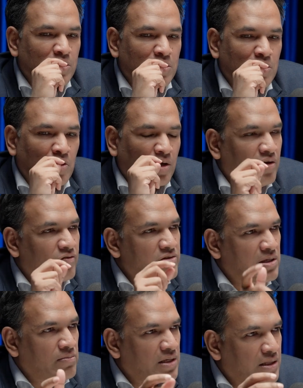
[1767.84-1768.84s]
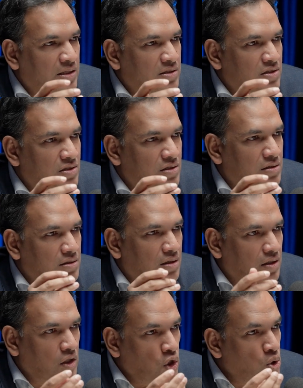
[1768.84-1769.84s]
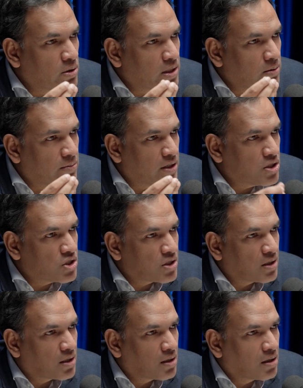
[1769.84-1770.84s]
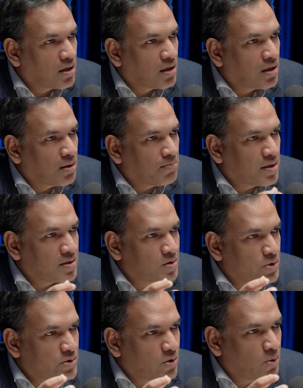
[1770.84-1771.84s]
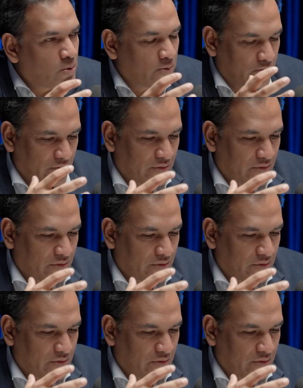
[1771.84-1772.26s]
you're looking for something that's new and emerging, but there's also